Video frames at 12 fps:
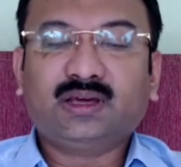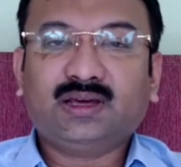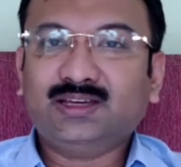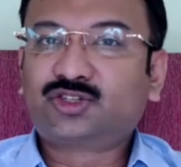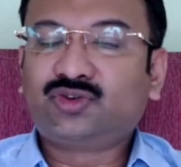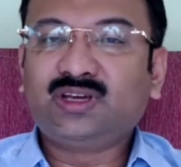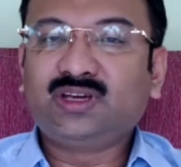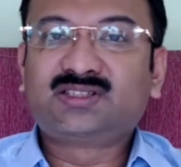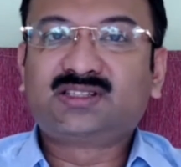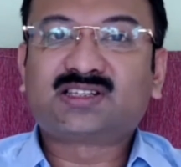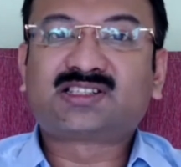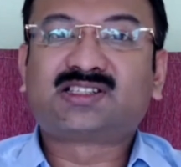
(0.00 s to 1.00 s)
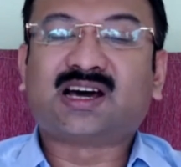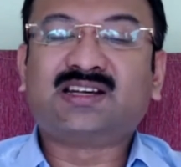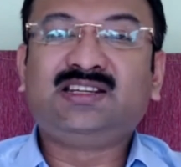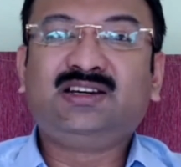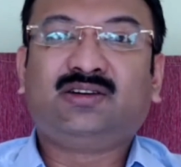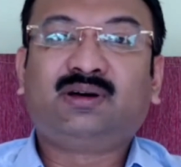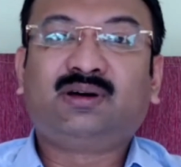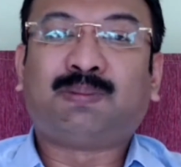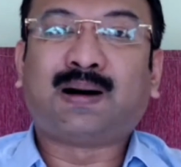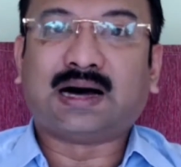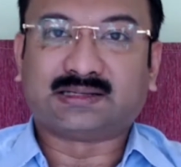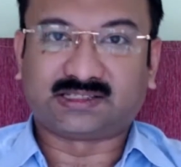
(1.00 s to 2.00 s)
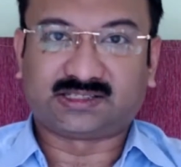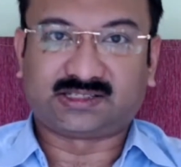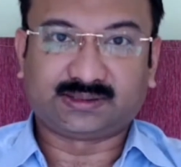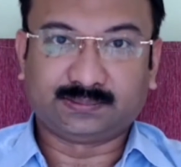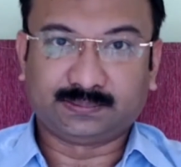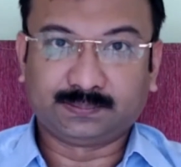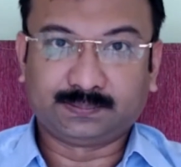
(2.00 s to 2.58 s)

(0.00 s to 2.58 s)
is the study of the past,